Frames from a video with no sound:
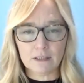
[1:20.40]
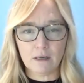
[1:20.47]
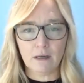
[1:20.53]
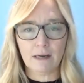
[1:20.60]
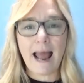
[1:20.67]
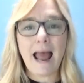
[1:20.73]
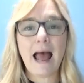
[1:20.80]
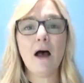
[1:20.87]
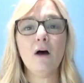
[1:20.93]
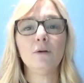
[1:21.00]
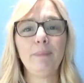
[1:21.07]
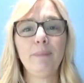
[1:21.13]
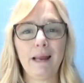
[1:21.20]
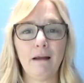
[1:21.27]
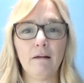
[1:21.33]
on how
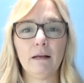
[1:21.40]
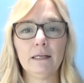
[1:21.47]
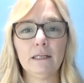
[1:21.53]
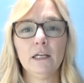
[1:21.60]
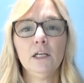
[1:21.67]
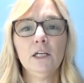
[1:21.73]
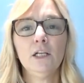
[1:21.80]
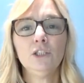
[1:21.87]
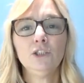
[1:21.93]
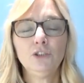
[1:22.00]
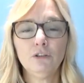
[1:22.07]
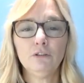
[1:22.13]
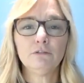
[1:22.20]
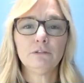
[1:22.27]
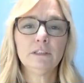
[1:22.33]
to parent
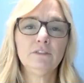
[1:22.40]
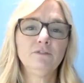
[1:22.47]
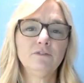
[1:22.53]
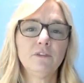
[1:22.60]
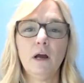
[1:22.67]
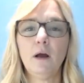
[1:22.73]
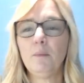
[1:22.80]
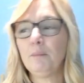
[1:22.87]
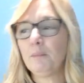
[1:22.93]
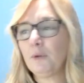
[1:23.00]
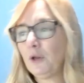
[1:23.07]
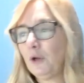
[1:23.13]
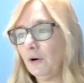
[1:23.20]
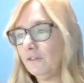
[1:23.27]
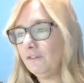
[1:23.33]
children from
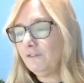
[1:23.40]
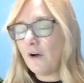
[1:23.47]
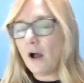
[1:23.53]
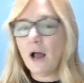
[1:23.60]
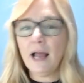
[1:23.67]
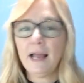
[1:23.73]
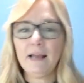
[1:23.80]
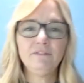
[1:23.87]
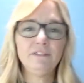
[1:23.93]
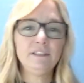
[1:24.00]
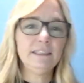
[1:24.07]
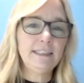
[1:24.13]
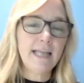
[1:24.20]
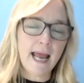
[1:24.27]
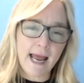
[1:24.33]
5
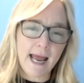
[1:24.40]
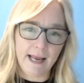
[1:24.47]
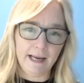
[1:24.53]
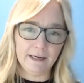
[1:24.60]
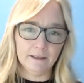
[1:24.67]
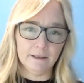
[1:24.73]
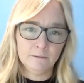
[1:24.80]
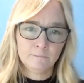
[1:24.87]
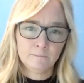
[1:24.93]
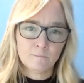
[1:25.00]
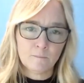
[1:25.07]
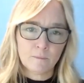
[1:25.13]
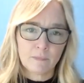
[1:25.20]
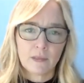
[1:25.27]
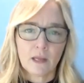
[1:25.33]
to 10,
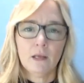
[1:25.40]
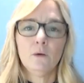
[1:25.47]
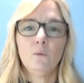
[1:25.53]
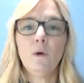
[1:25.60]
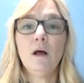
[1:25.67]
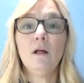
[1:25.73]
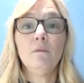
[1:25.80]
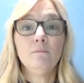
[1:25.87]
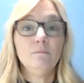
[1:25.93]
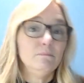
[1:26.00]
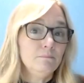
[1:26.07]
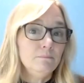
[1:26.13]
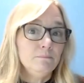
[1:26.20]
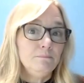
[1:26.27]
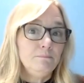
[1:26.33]
well,
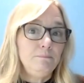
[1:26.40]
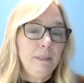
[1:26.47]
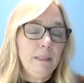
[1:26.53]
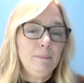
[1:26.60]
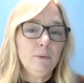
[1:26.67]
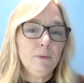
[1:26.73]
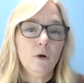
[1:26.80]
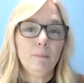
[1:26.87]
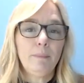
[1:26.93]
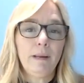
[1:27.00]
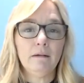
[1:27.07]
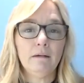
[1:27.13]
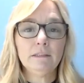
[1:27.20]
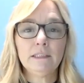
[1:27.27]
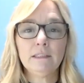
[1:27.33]
people who are
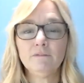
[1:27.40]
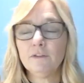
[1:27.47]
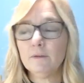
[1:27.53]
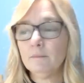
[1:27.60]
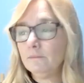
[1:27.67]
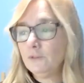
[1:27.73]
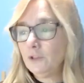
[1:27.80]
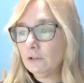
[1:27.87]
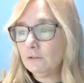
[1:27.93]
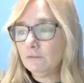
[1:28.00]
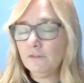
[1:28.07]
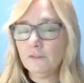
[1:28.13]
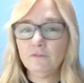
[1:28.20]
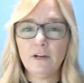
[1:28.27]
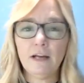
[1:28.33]
parenting from
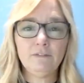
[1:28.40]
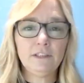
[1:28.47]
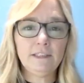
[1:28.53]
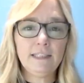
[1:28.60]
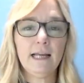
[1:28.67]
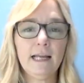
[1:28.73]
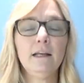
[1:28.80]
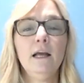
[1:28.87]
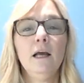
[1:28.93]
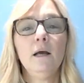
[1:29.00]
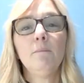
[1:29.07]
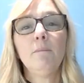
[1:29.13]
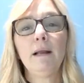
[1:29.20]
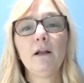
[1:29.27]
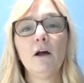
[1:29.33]
children from 5 to 10
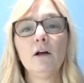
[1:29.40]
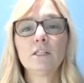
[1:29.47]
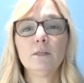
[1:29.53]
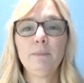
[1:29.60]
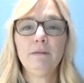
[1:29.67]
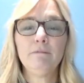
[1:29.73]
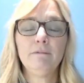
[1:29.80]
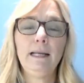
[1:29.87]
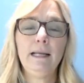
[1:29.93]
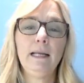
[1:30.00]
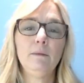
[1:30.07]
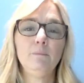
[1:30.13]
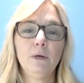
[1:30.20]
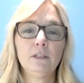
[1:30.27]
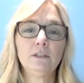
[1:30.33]
might also be
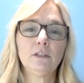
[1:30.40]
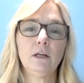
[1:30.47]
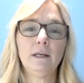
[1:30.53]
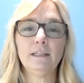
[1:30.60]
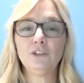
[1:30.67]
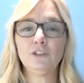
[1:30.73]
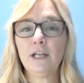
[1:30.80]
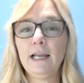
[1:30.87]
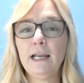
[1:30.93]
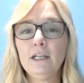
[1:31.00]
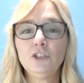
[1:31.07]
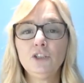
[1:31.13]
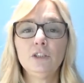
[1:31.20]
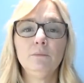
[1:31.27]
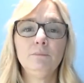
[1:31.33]
reading books on
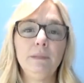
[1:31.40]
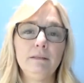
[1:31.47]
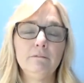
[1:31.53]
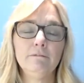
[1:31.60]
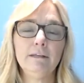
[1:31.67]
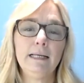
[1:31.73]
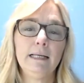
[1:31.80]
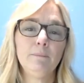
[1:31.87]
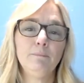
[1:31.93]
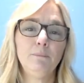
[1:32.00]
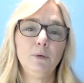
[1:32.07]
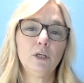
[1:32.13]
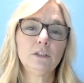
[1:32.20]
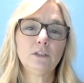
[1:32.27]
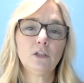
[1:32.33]
education, be reading
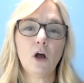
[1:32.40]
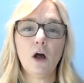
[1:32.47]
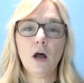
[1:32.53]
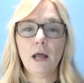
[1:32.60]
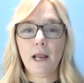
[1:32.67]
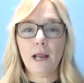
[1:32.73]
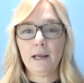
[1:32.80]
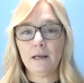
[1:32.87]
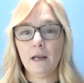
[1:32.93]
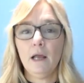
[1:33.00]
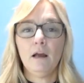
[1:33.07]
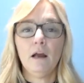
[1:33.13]
books on